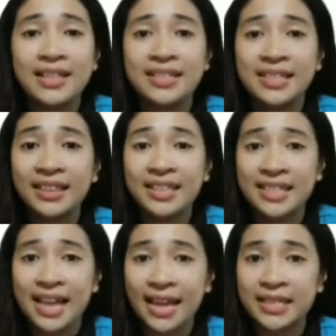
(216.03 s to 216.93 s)
and
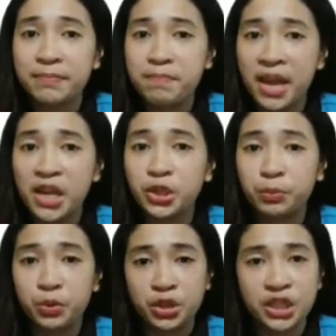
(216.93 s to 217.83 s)
synthesize major
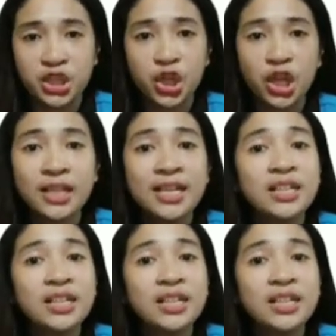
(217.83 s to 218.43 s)
position,